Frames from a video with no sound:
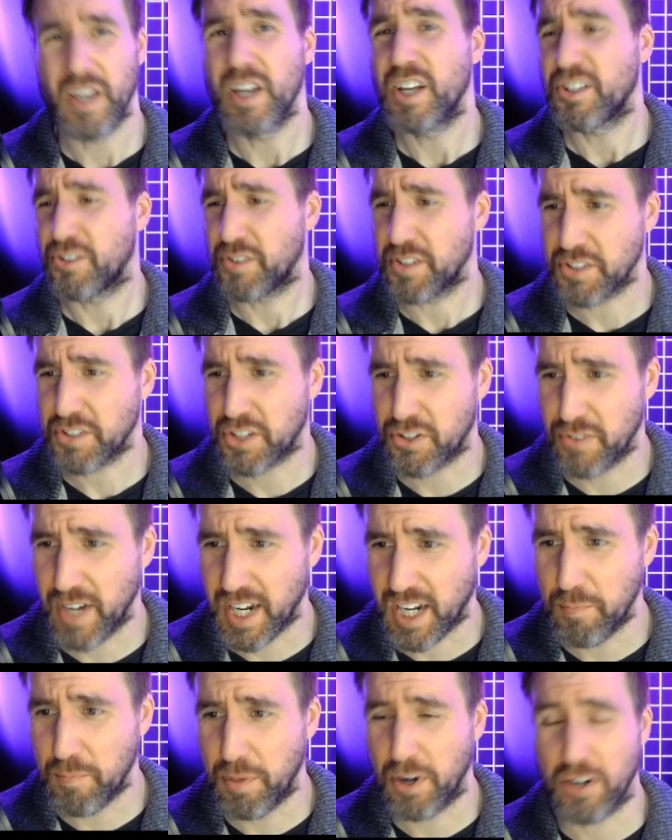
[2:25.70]
So this gray
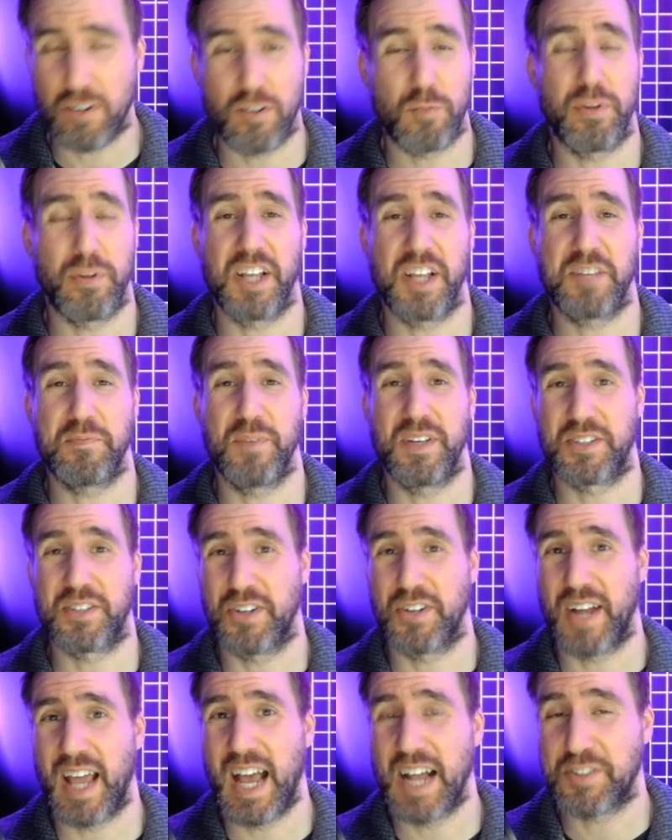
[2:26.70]
component replacement is going
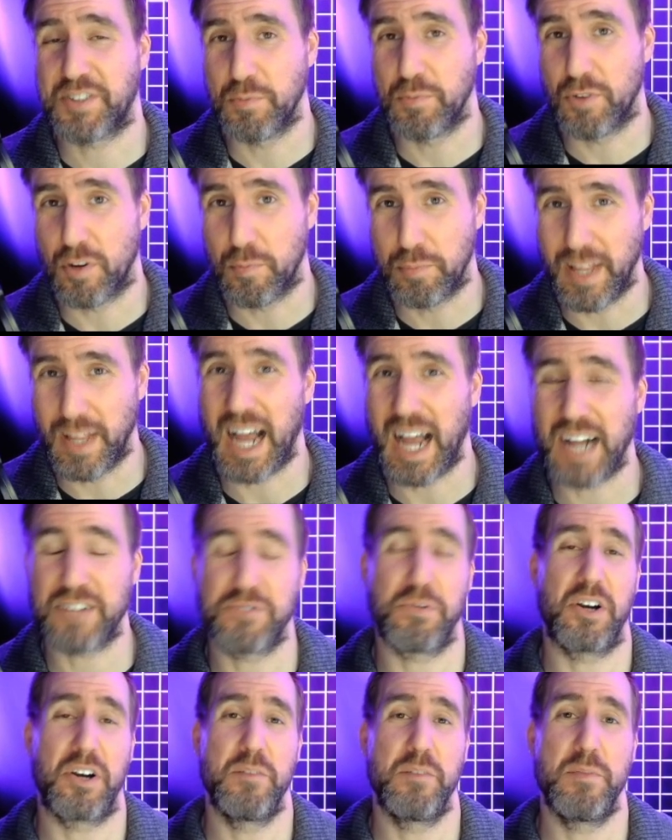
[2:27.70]
to add some more black to
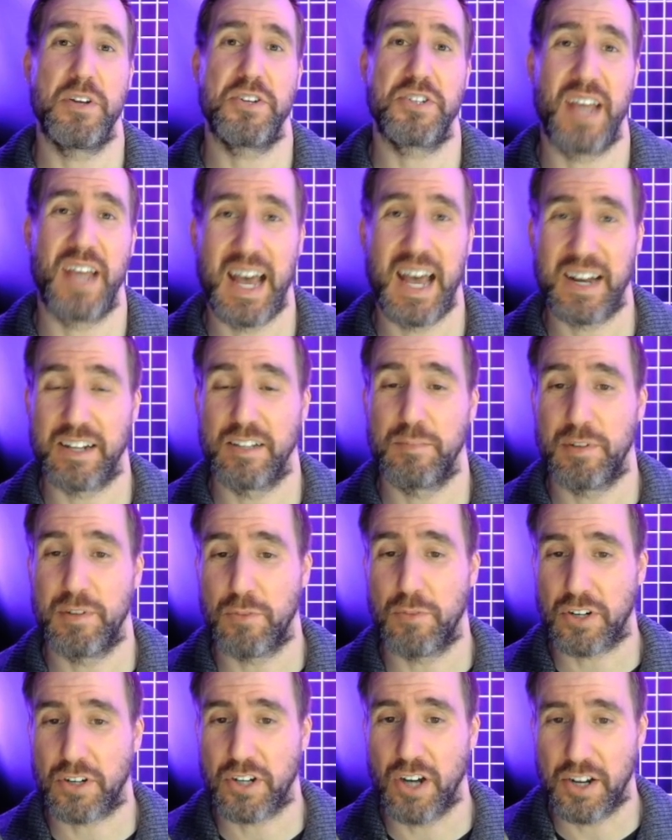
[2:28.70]
our image to add a little bit
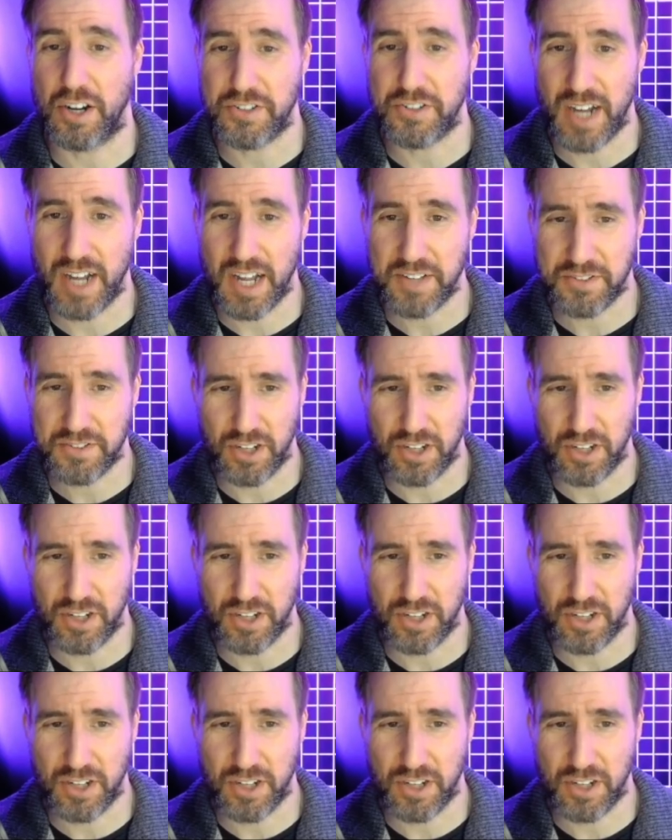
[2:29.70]
more contrast.